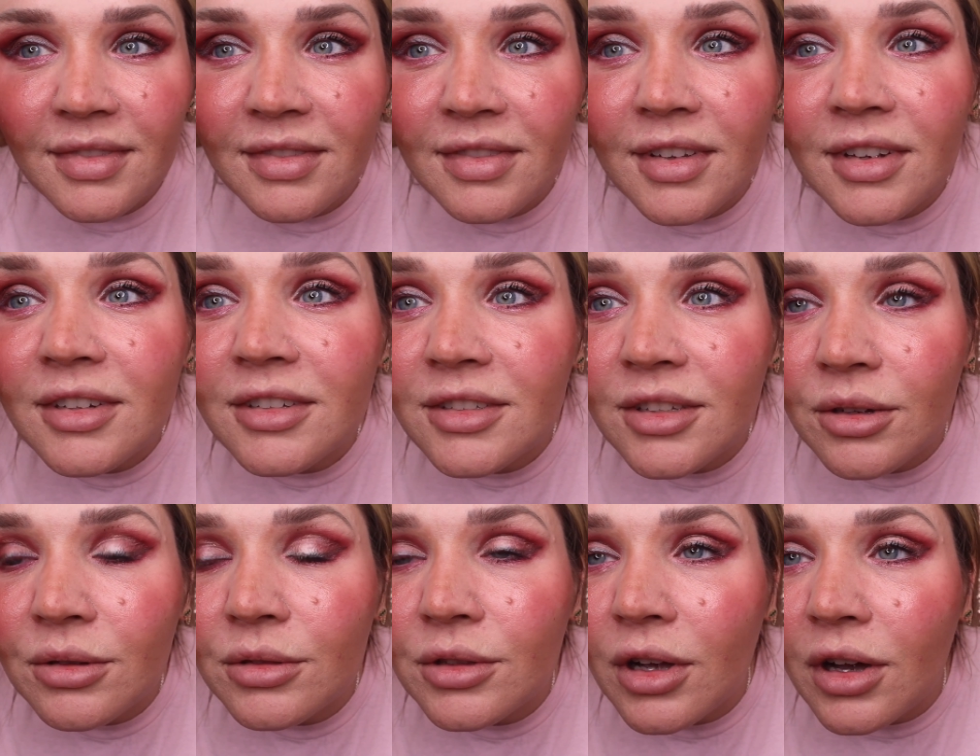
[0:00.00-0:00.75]
They're
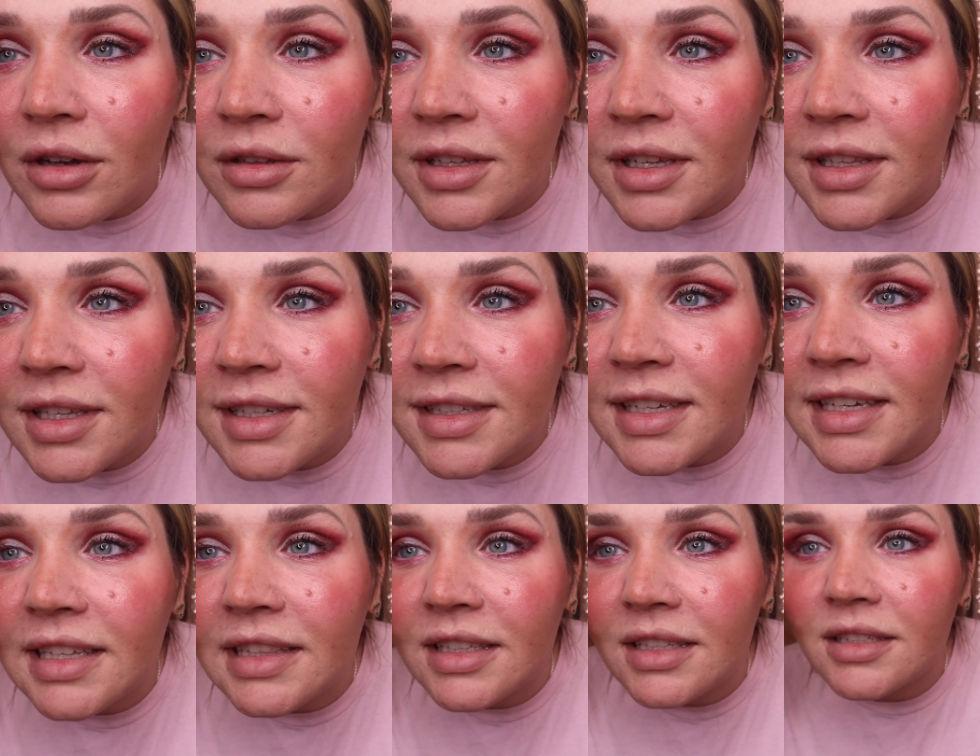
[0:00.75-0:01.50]
so long they like
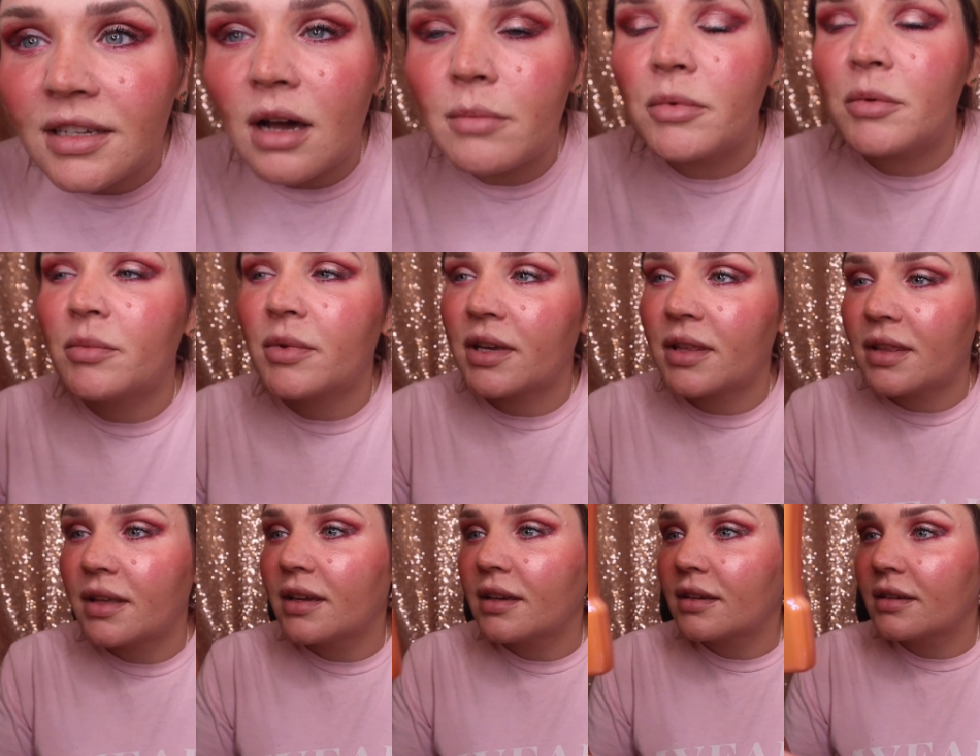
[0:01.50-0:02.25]
hit the top of my
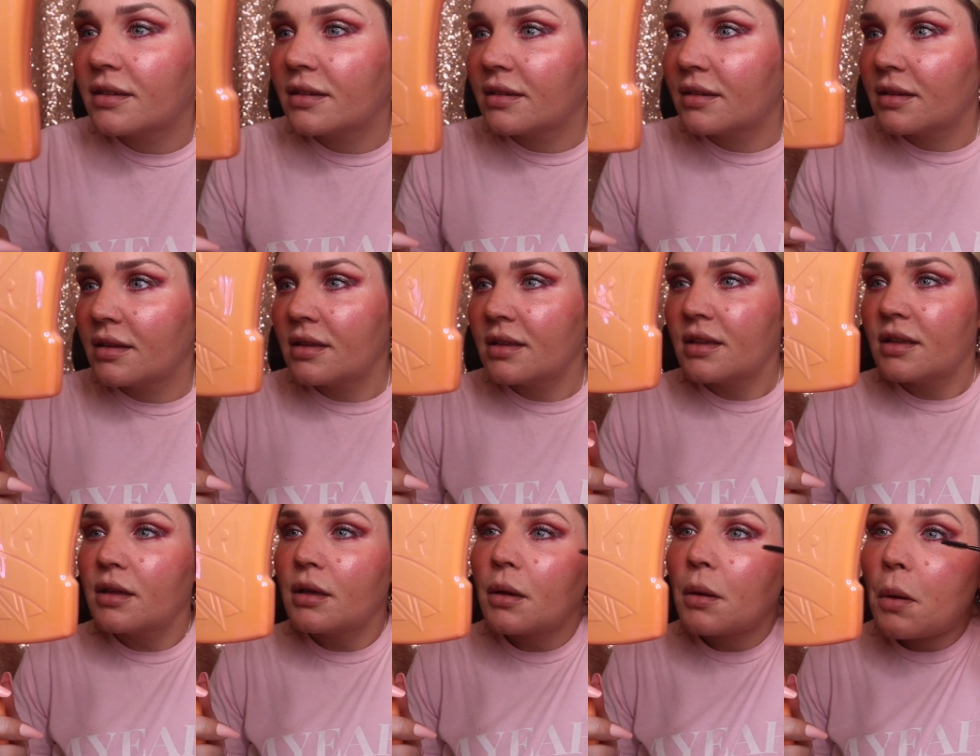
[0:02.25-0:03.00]
thing.
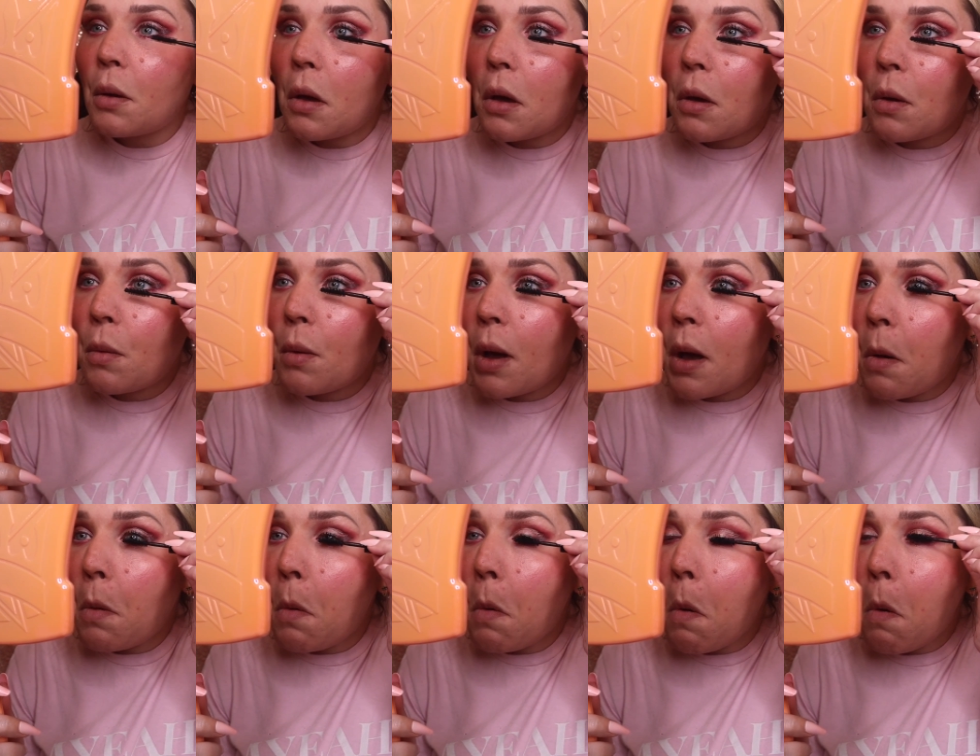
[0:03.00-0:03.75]
Oh
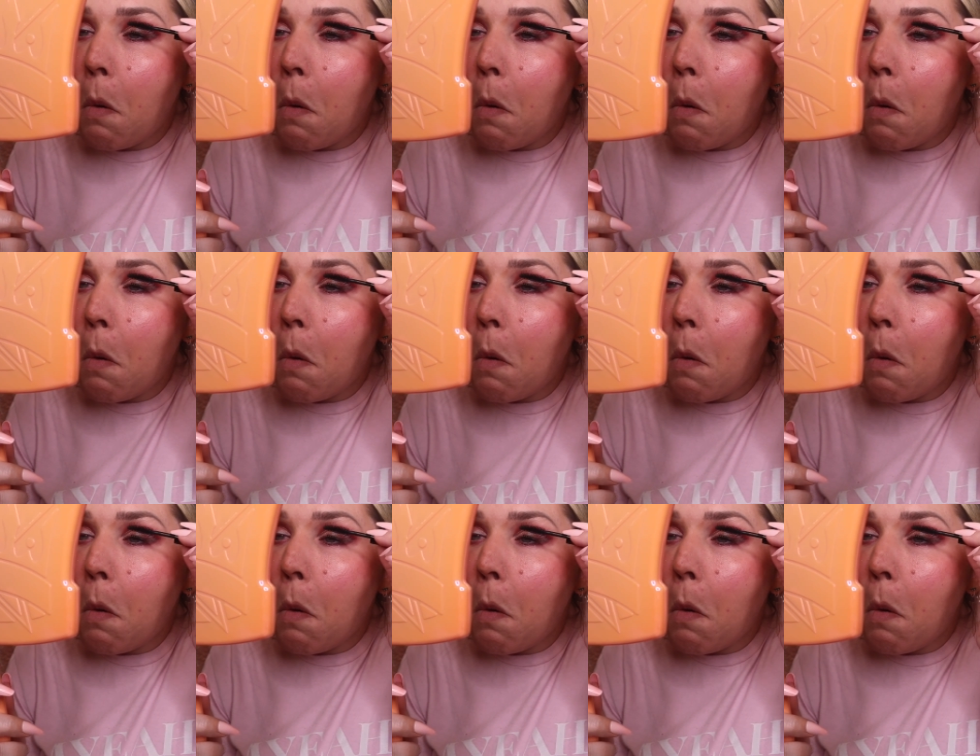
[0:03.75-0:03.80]
well.